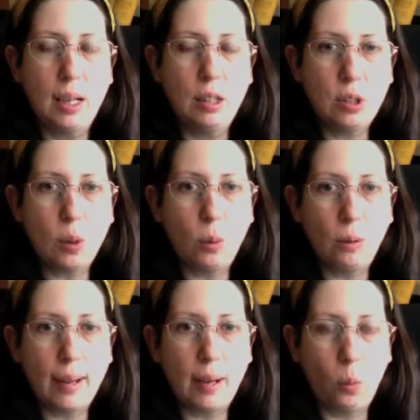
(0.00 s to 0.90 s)
Don't
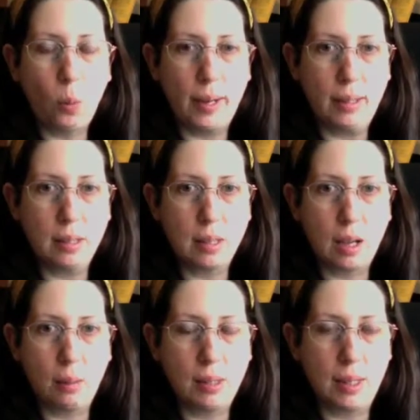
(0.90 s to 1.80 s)
let wine
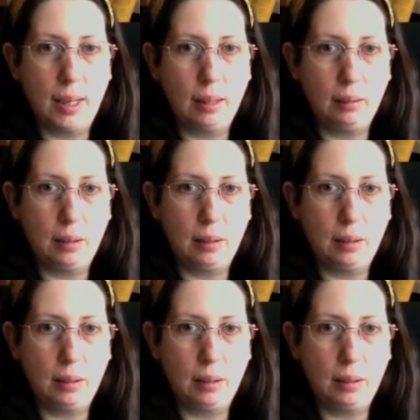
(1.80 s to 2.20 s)
snobs like